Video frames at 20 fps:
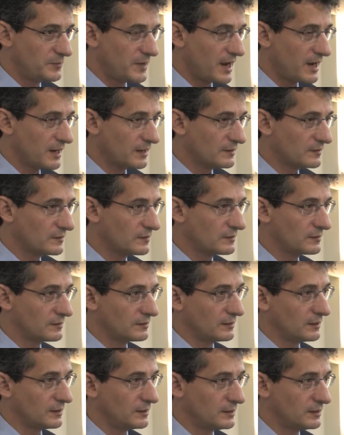banks,
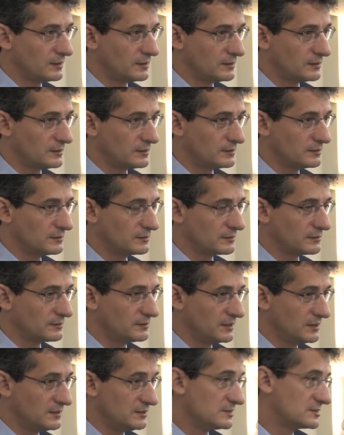
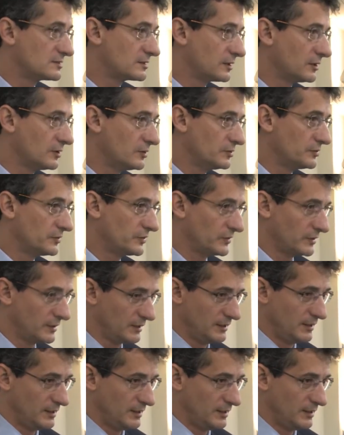they disclosed